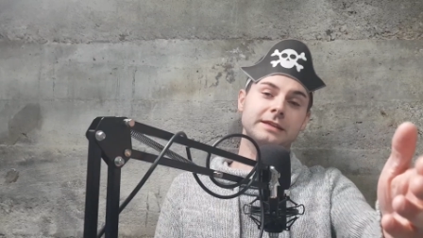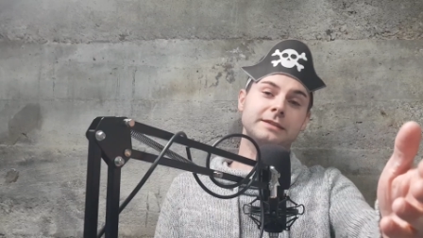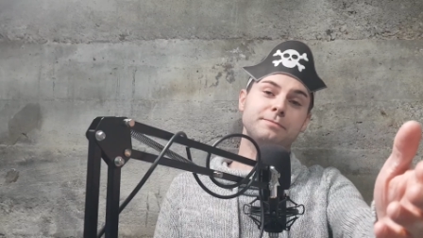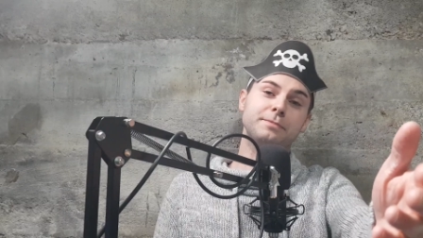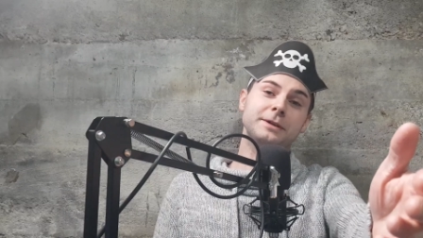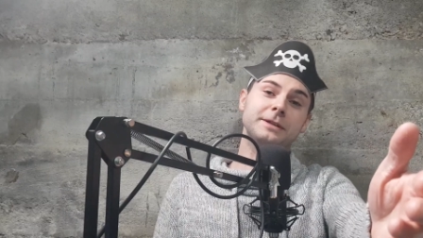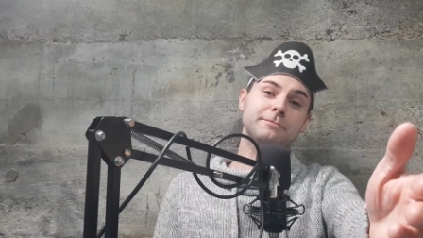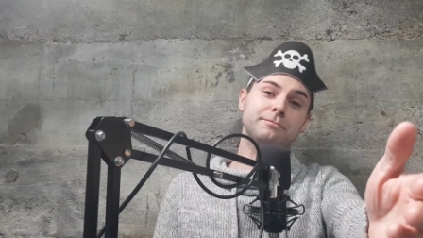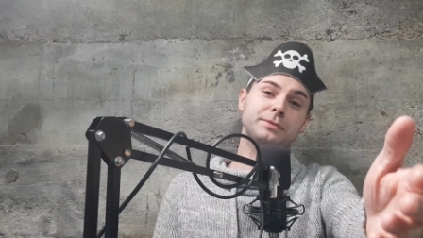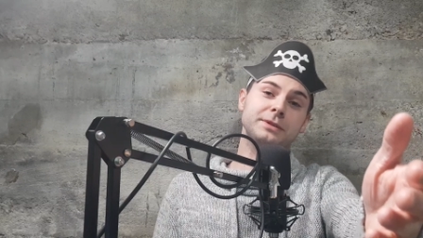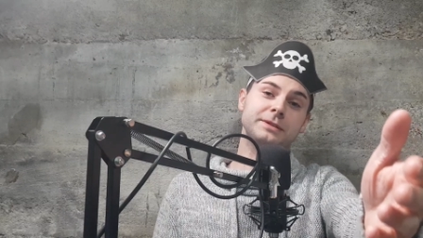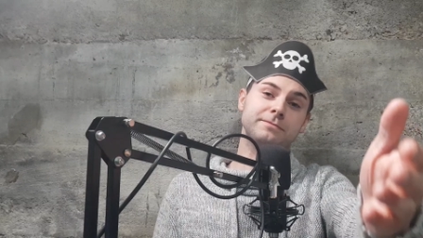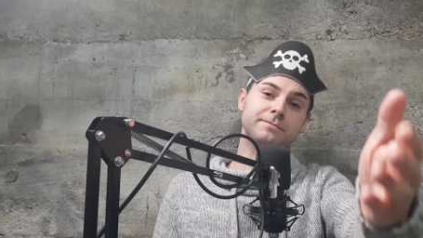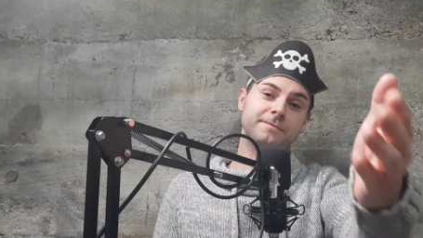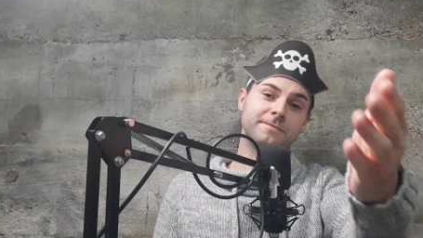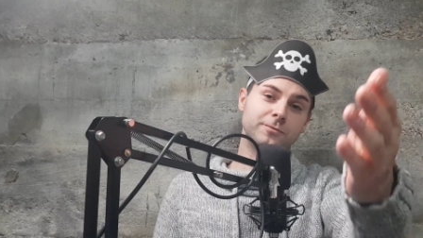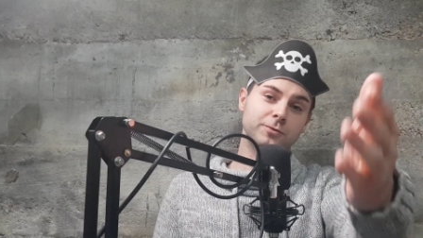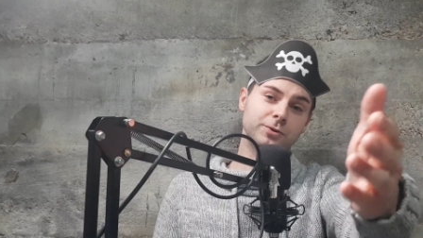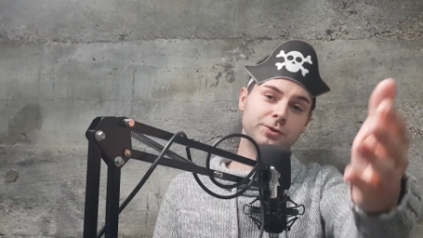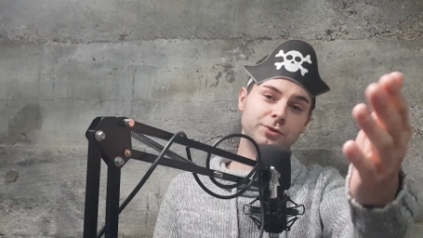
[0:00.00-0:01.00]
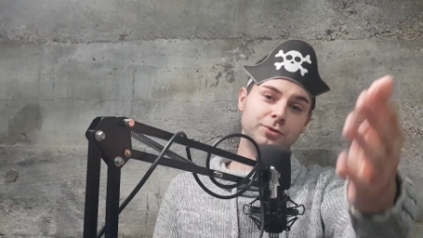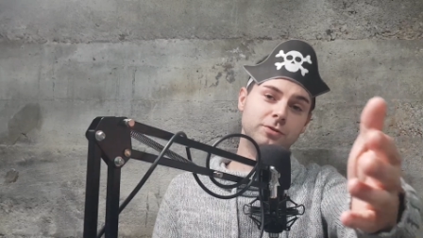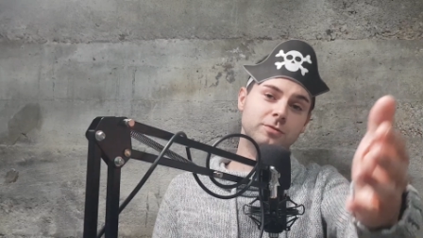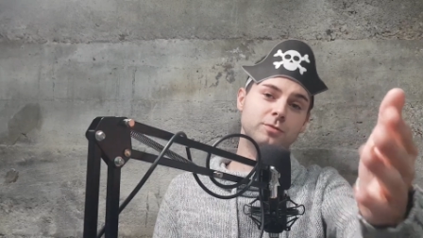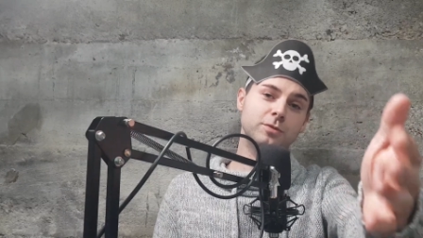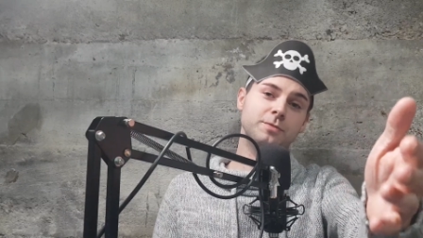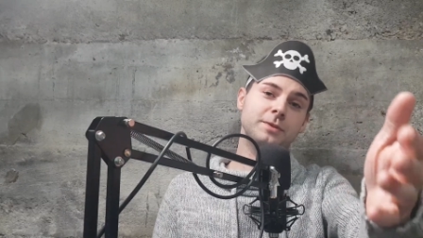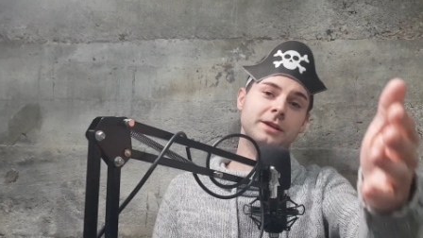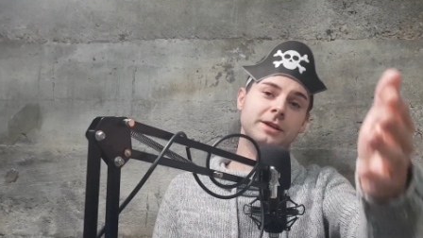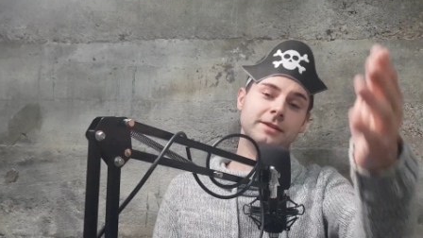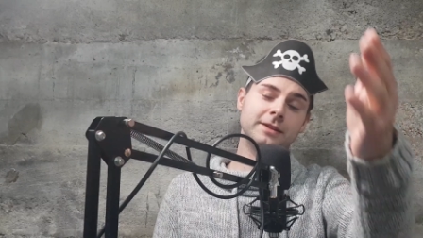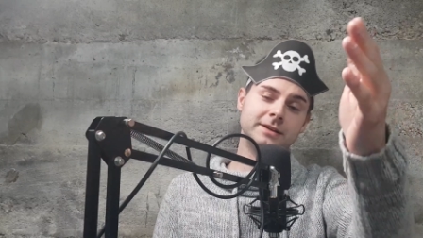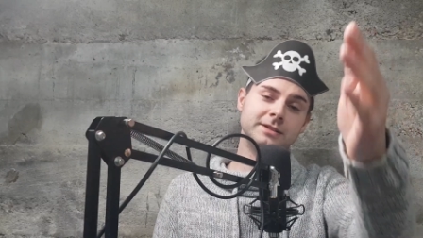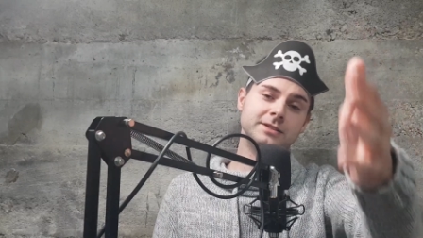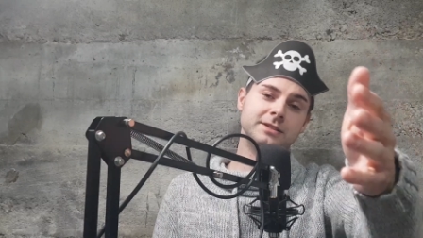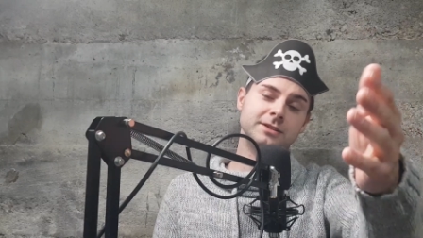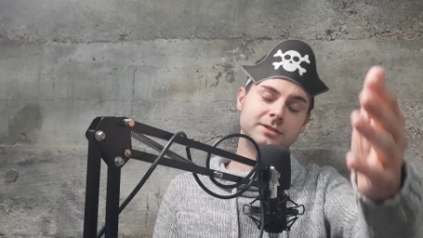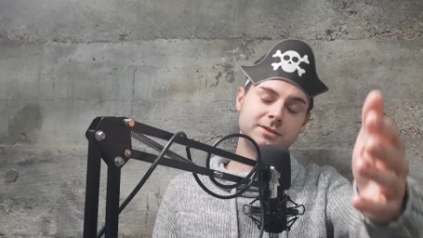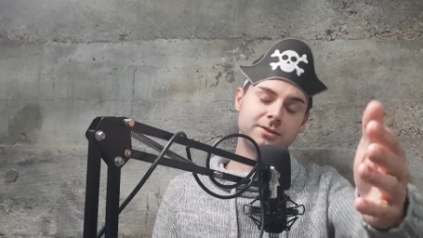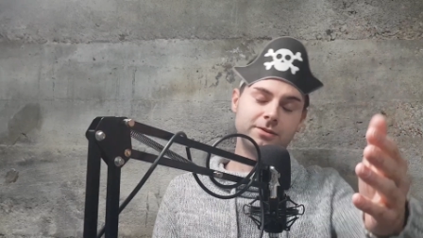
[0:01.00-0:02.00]
But but for a normal beer, that
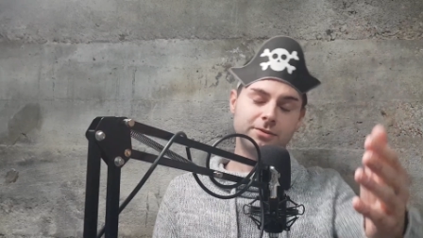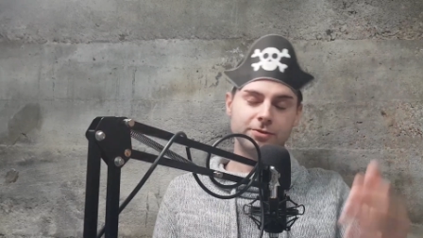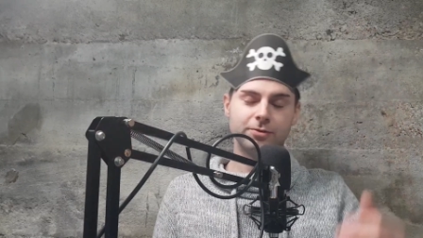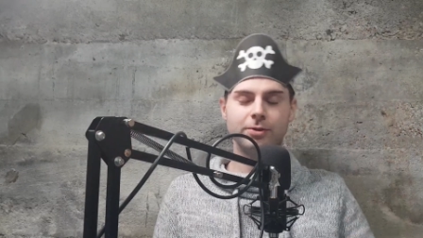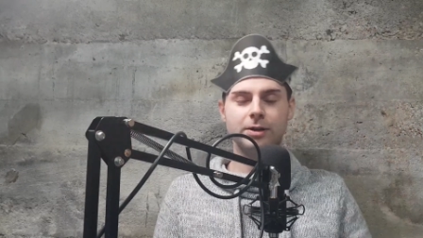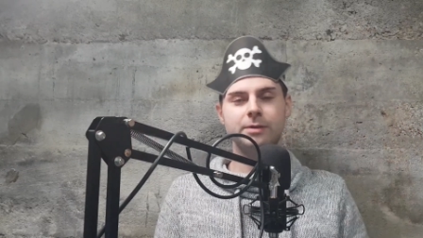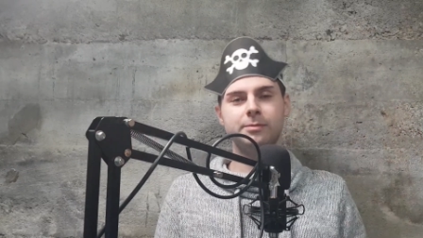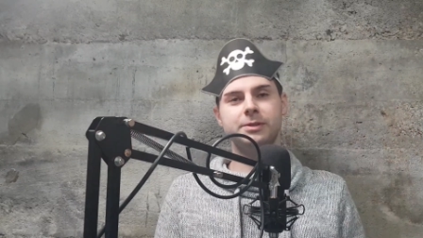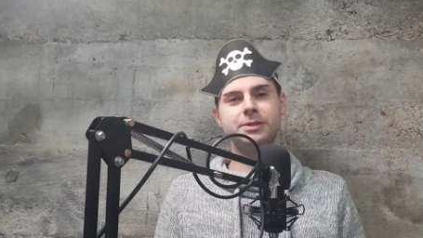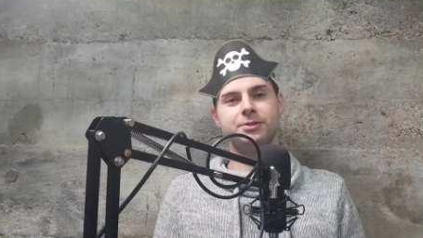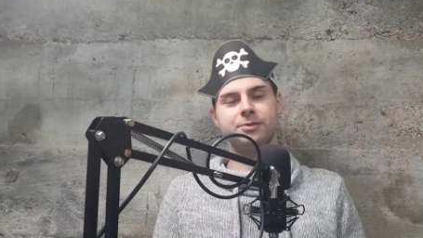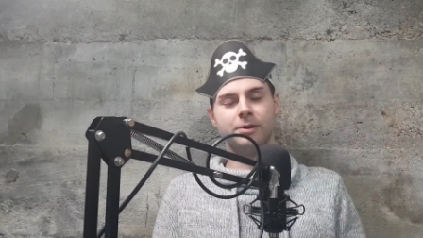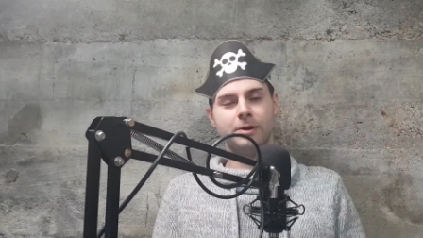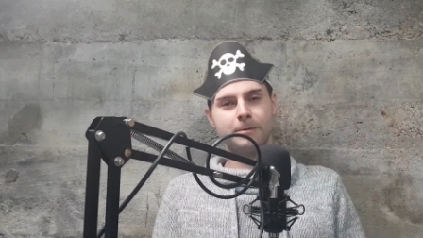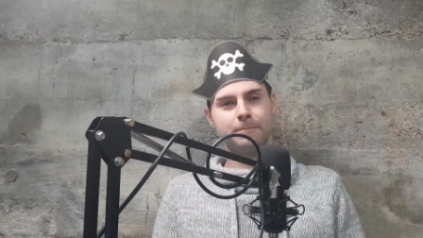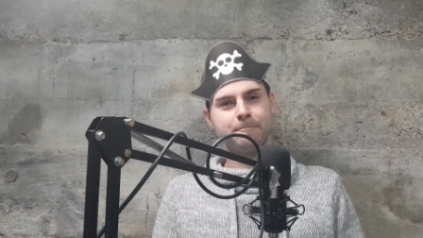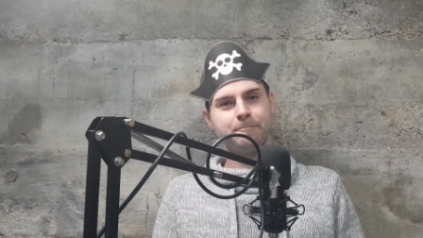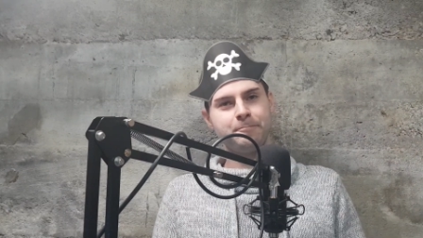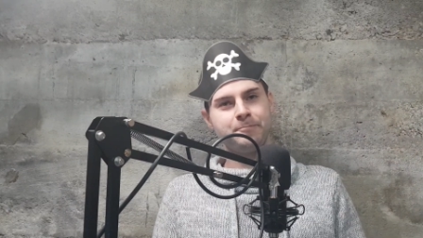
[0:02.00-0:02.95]
is incredibly strong.